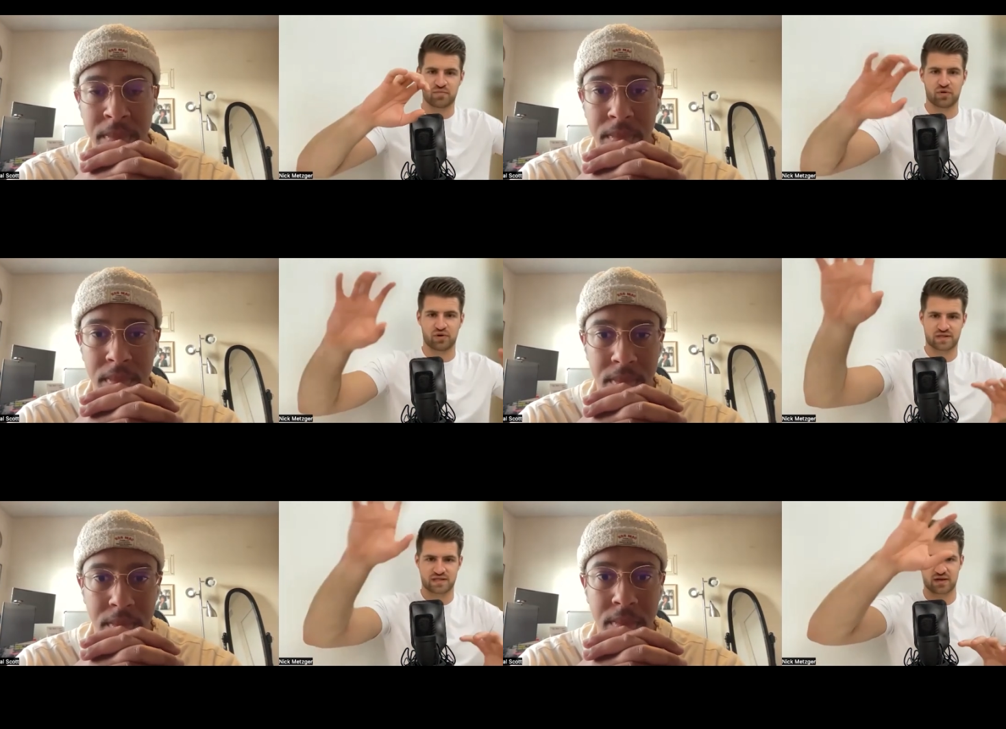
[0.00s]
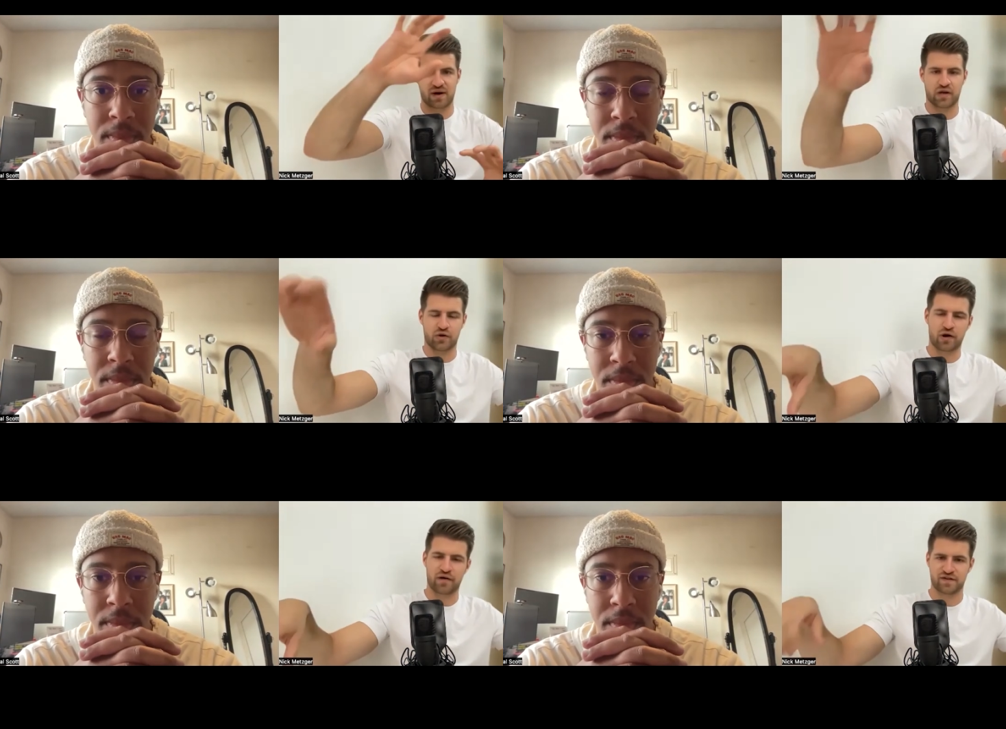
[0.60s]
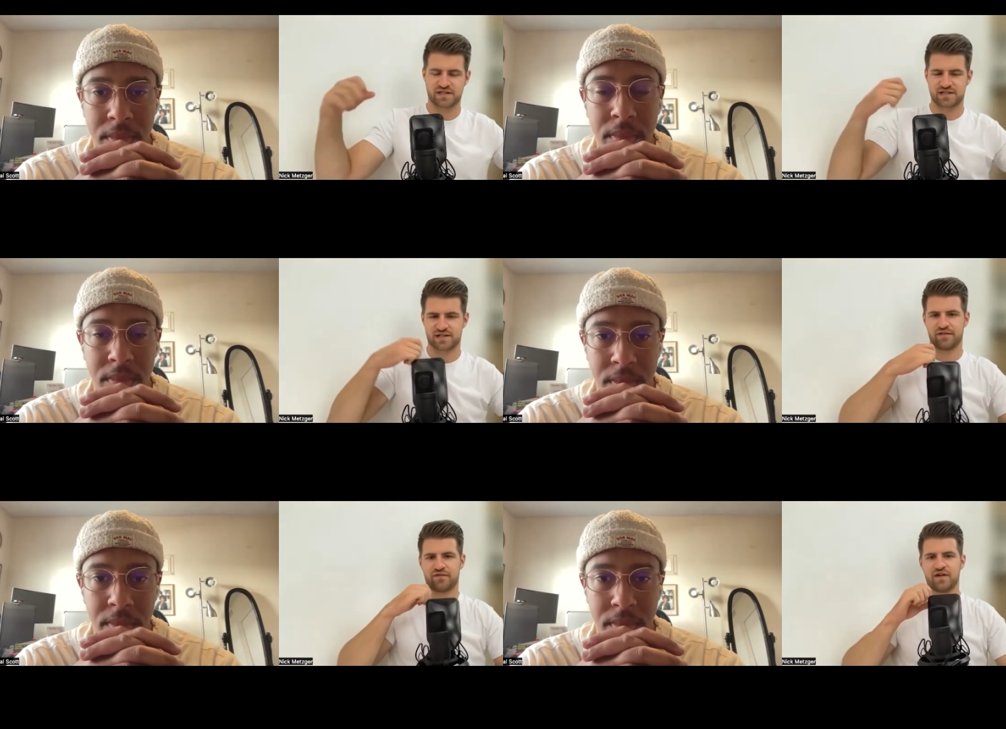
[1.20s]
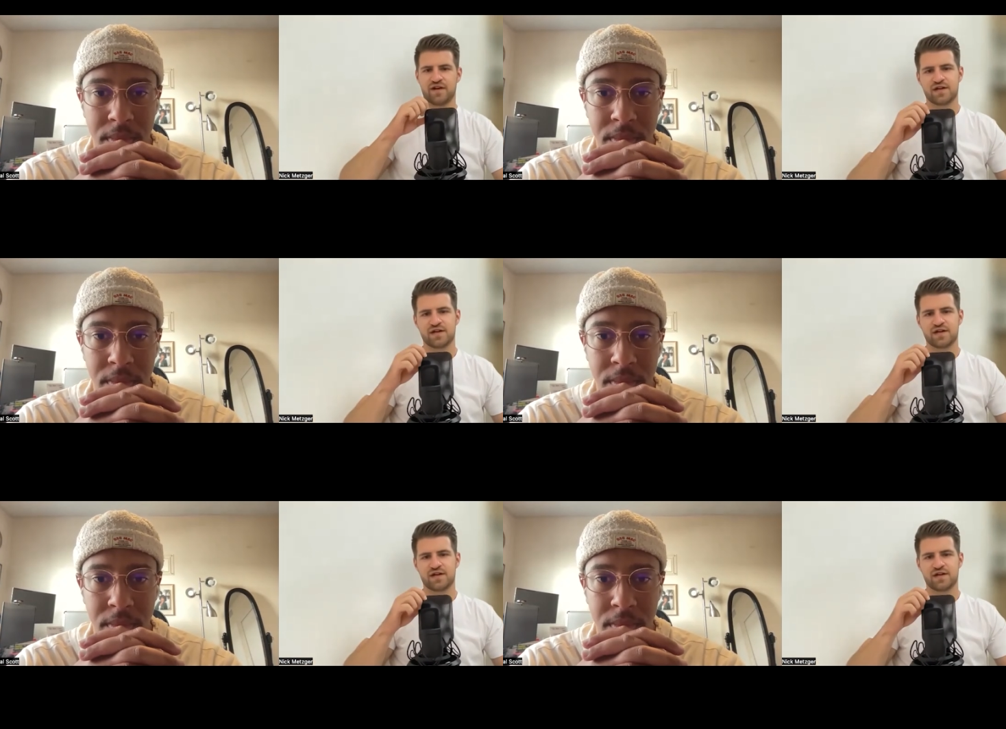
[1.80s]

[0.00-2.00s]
Speaker 1: boards around your office and stuff.